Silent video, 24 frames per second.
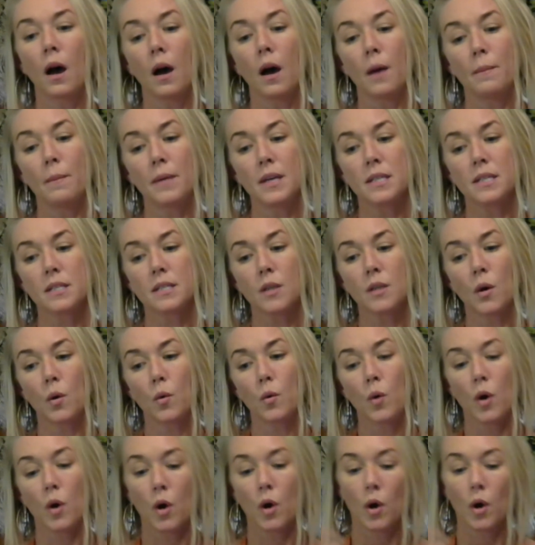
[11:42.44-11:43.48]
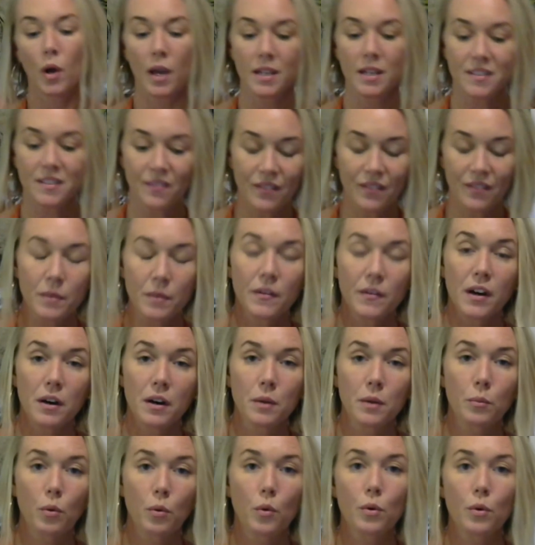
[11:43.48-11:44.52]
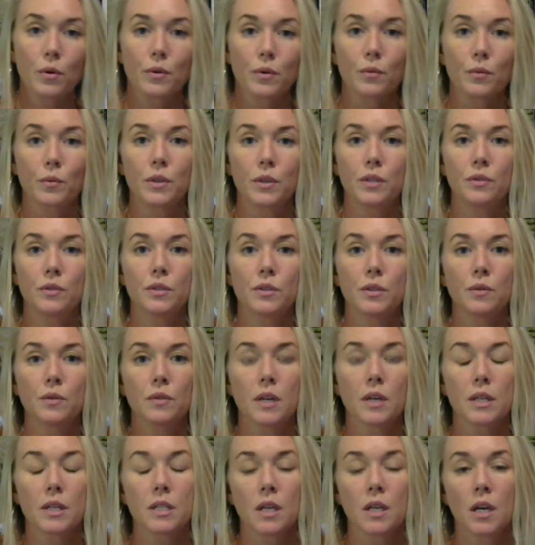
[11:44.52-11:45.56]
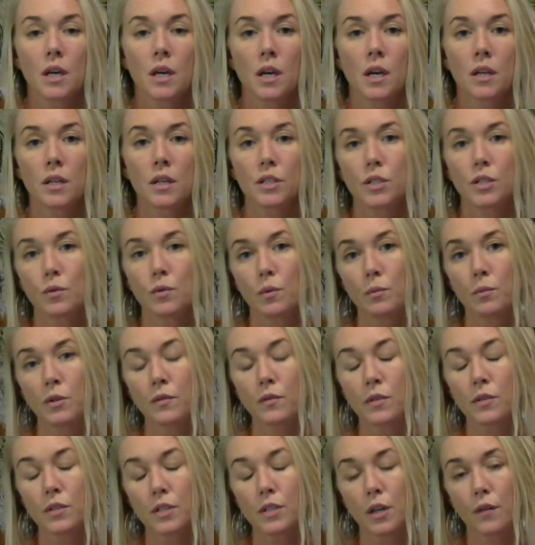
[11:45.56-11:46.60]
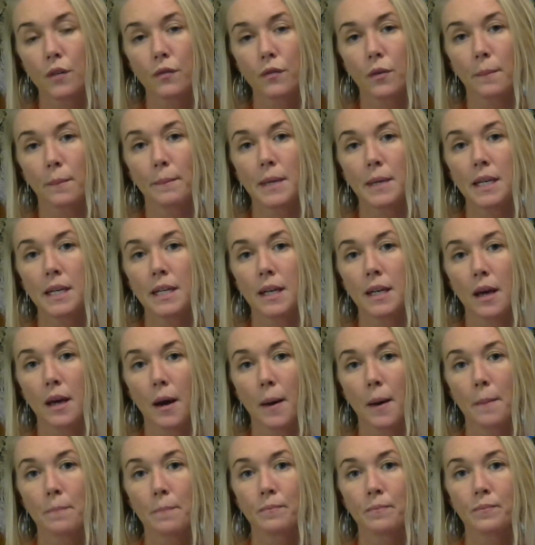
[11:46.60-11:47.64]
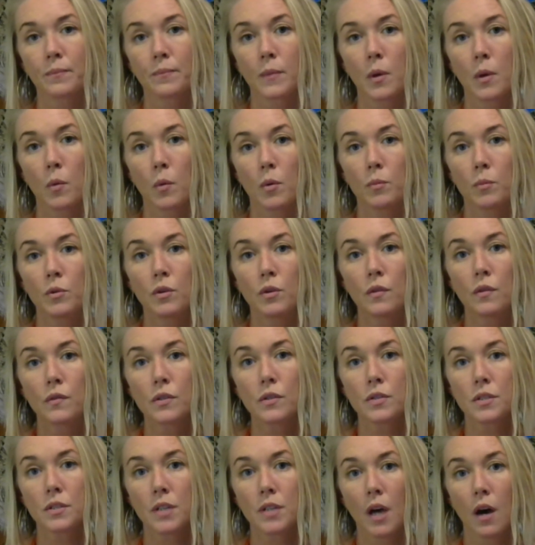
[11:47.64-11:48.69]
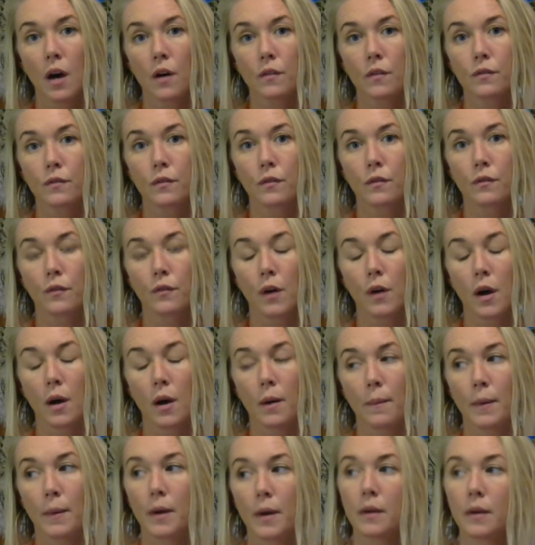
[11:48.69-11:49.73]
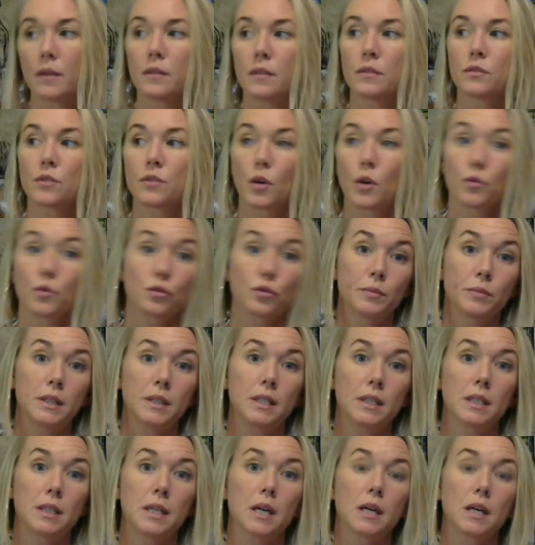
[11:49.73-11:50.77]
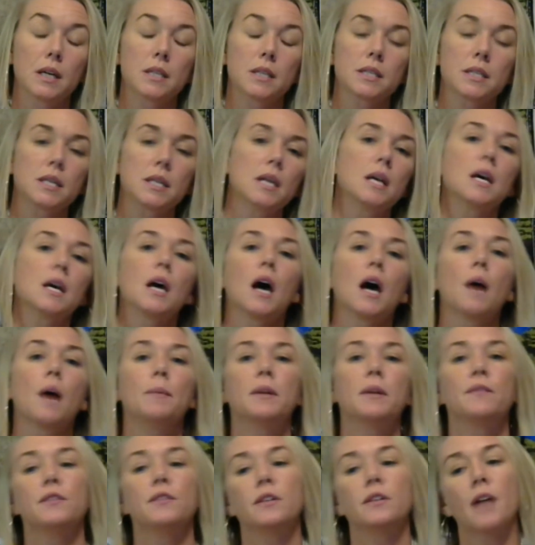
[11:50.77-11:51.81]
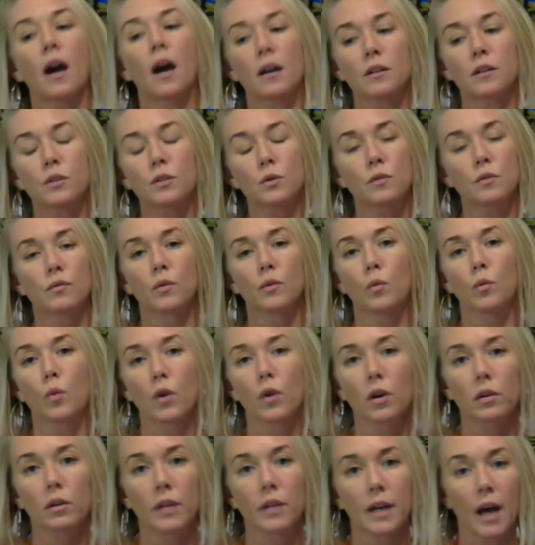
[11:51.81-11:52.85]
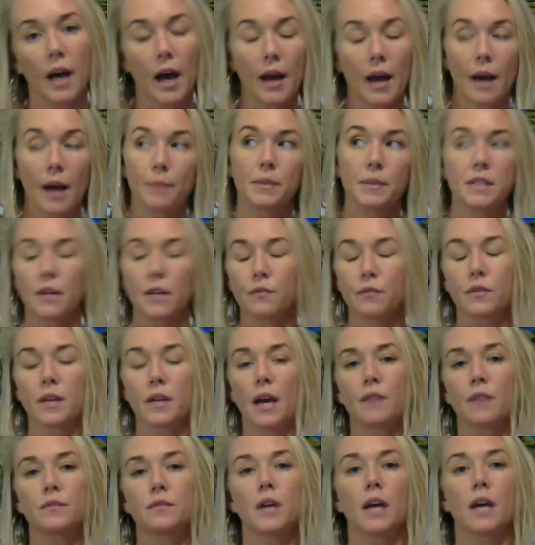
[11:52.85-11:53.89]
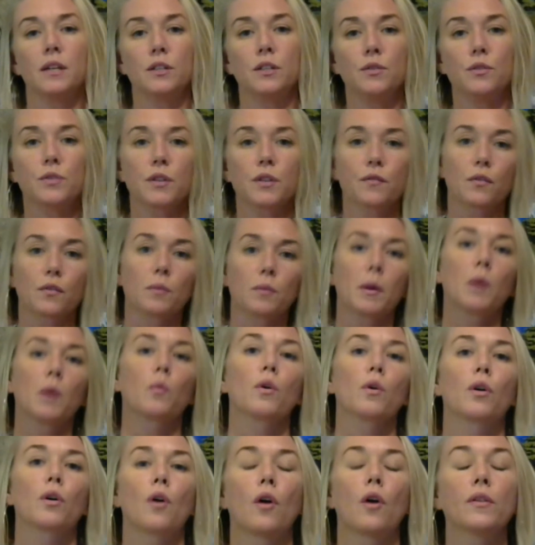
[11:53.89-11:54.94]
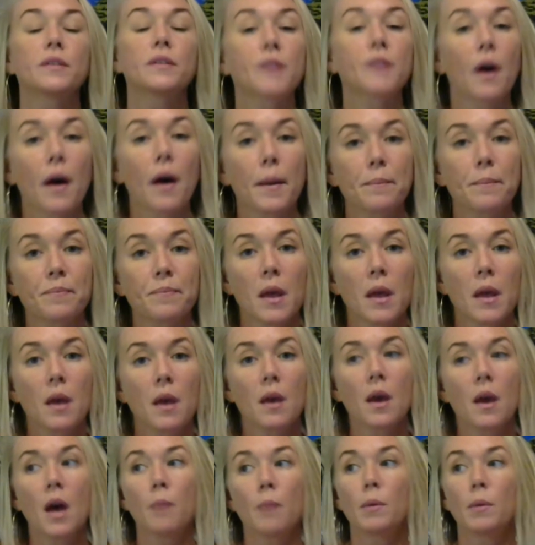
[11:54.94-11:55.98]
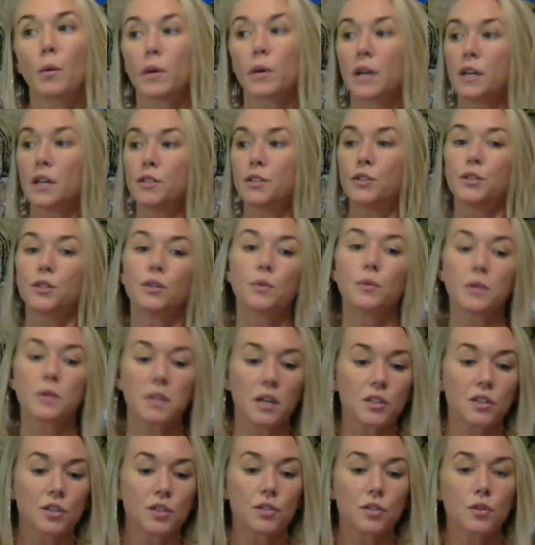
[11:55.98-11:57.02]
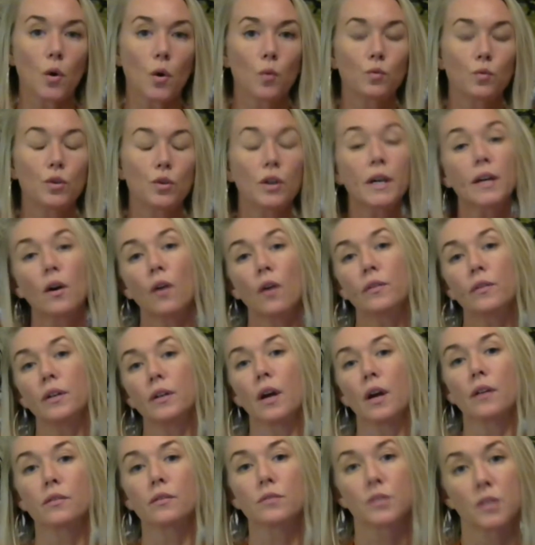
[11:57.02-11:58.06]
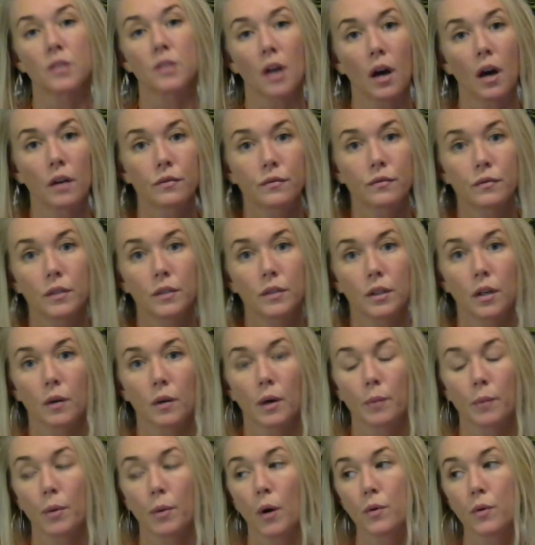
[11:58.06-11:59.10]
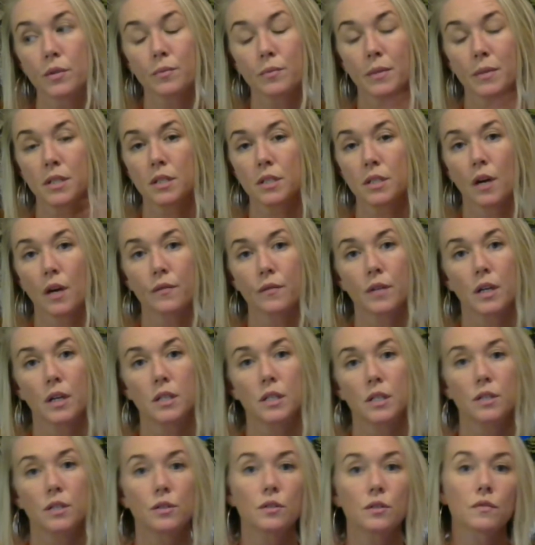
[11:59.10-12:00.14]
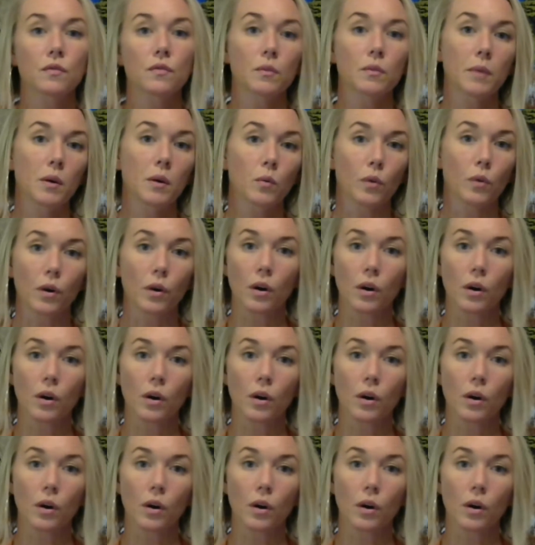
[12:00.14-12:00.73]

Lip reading: And so it's very important when you do this that you remove yourself from media. Remove yourself from social medias. I mean, if you got to do it for work, like I would definitely have to, I use it for my work all the time. But what I do is I just don't look at all the other stuff. You know, I post my stuff that I need to for my work.